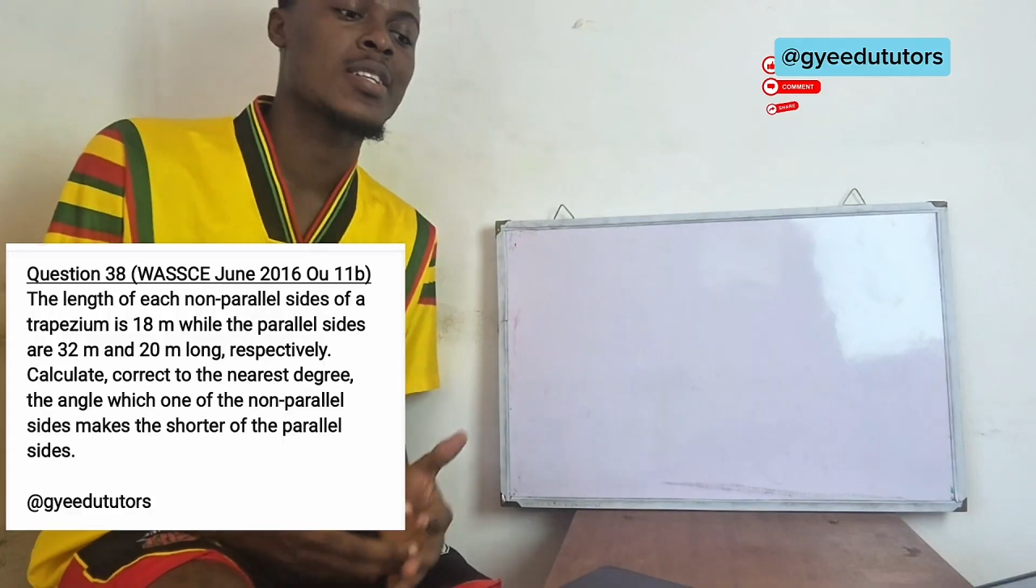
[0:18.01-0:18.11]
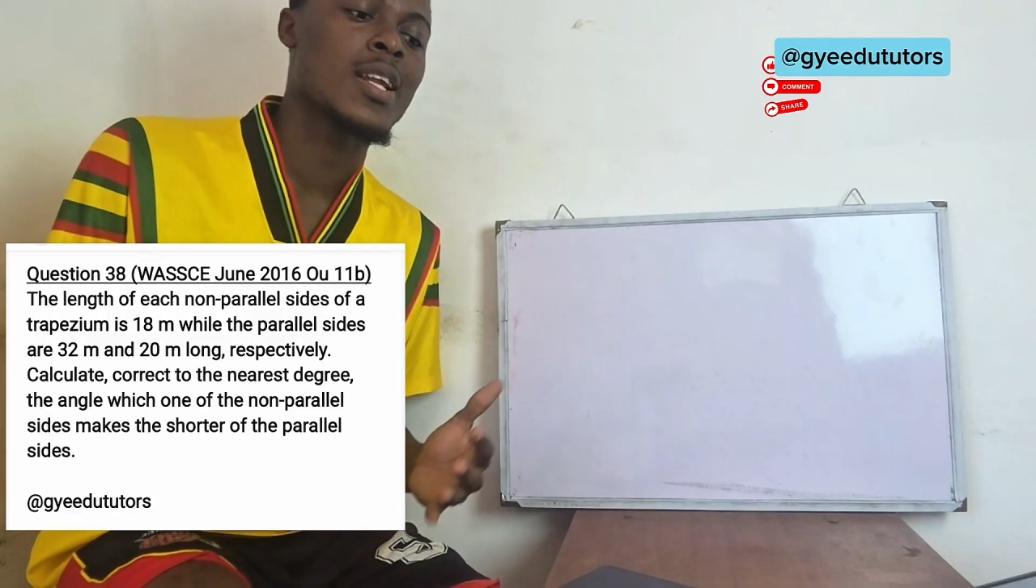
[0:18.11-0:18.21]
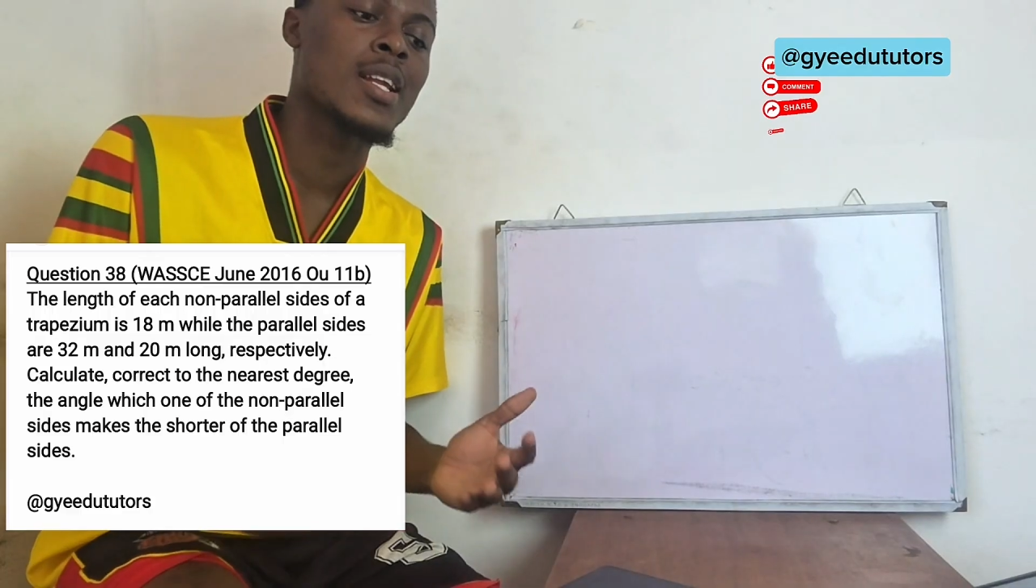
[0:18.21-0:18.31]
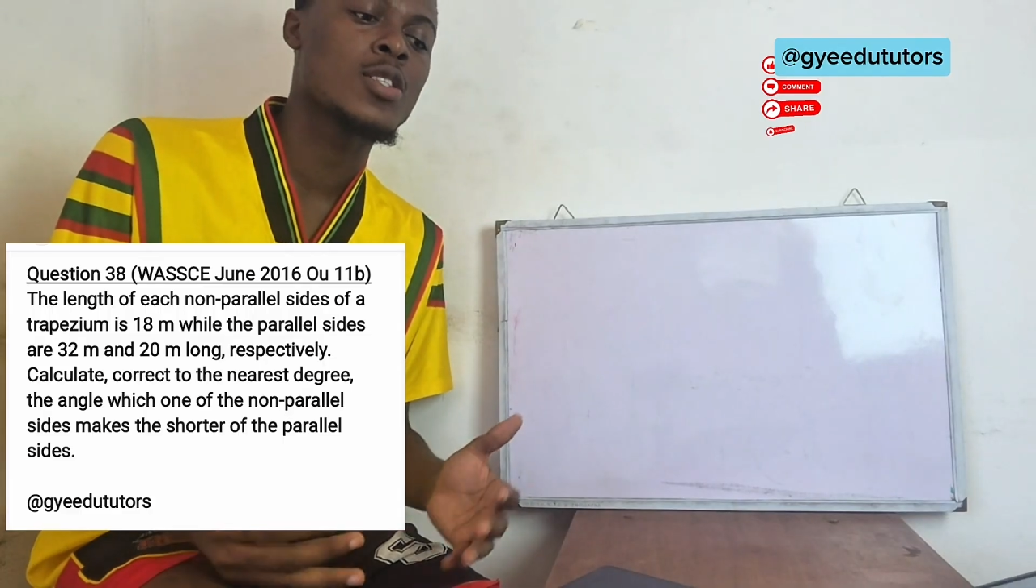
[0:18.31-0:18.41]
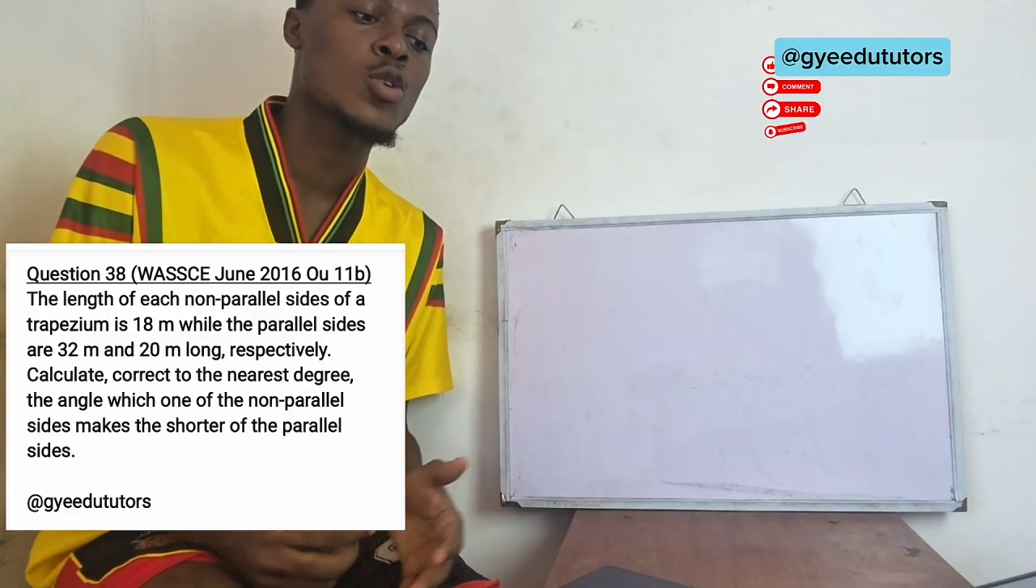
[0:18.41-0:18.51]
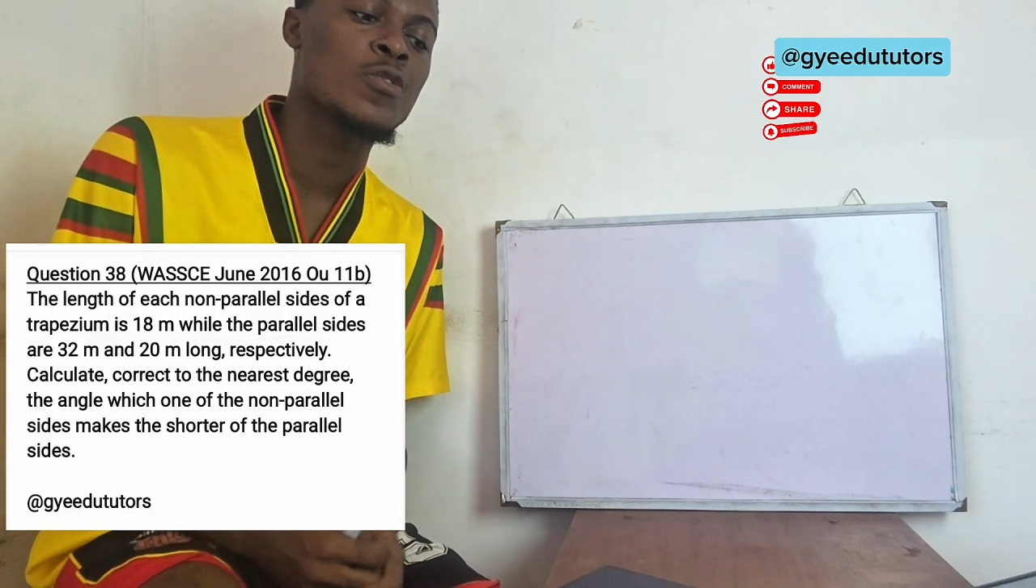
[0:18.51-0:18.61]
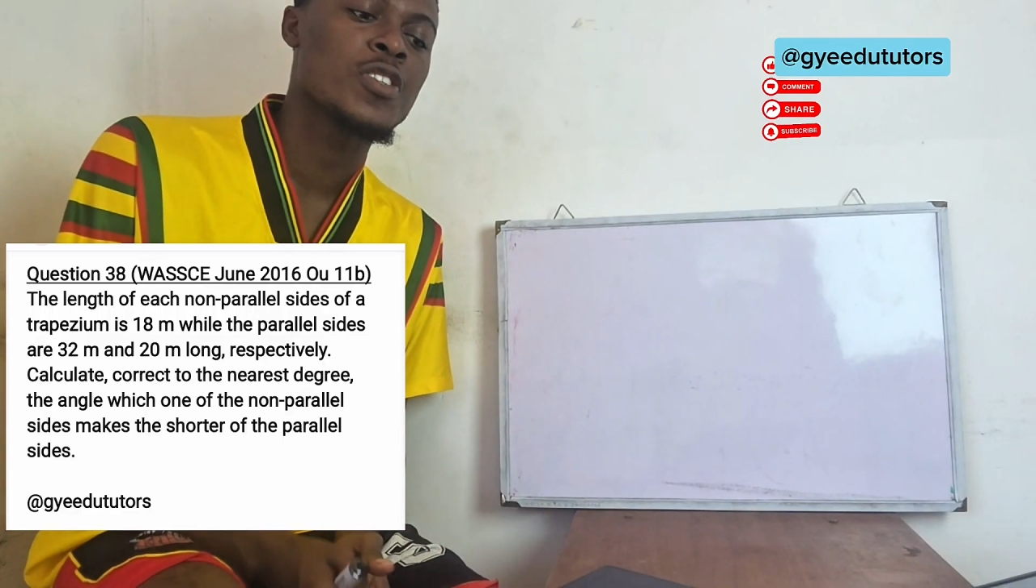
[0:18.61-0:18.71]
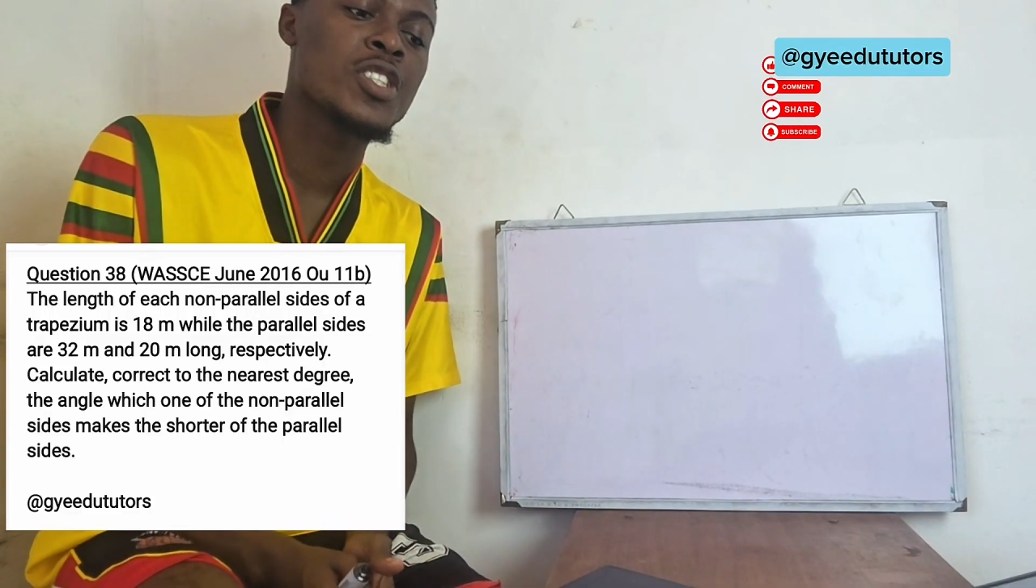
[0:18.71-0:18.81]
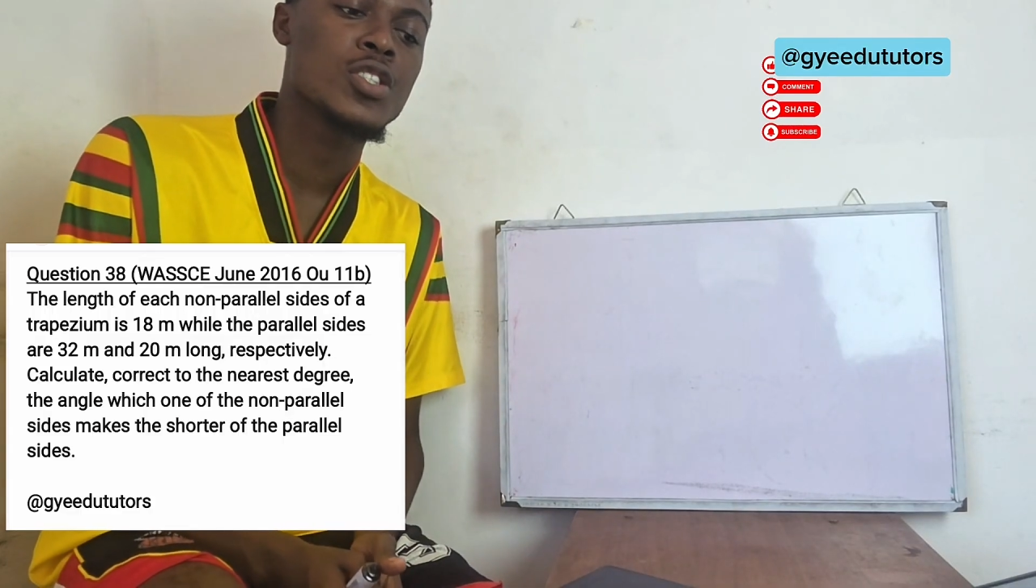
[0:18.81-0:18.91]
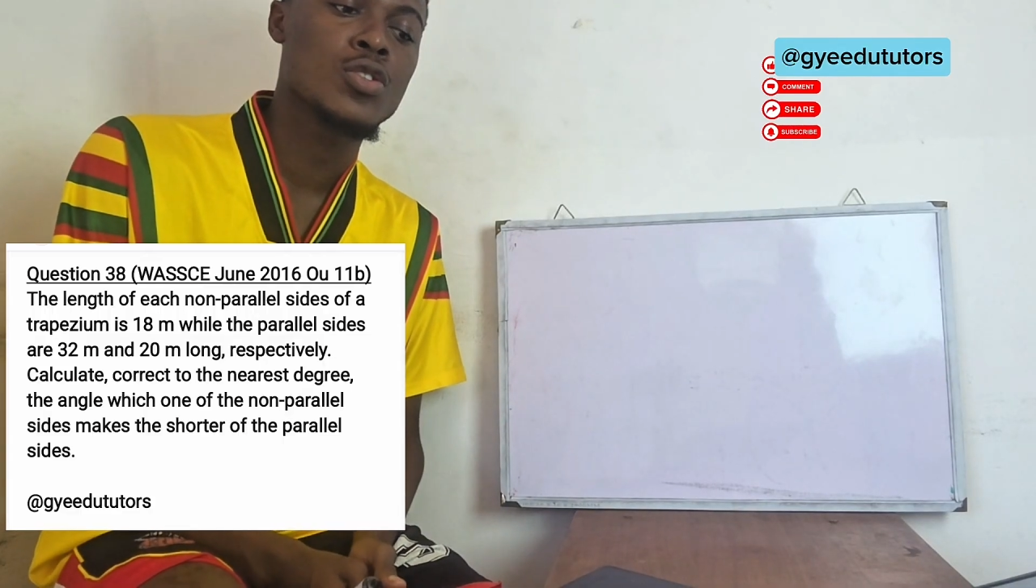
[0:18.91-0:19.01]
the length of each